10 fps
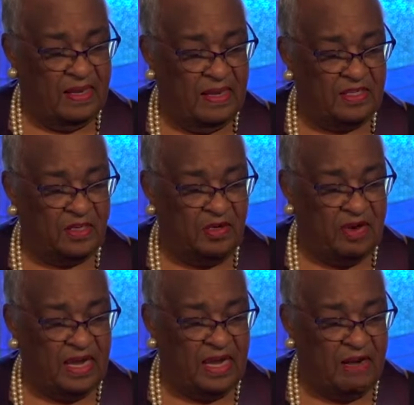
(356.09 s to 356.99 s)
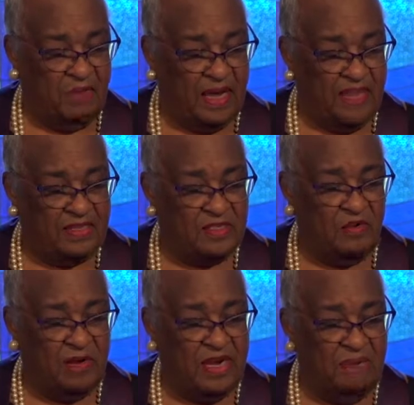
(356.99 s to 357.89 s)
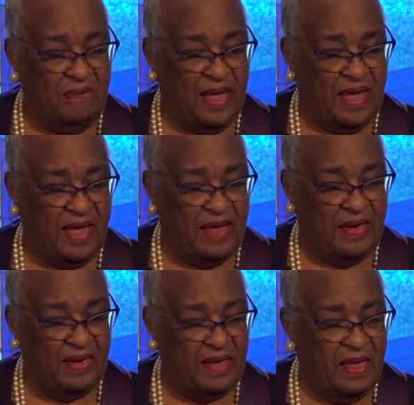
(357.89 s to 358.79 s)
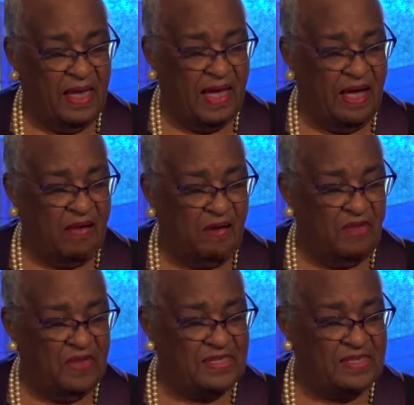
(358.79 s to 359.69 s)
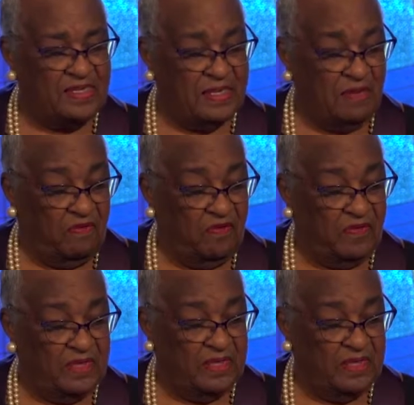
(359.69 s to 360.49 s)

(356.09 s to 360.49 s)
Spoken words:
is created by this great mind out of itself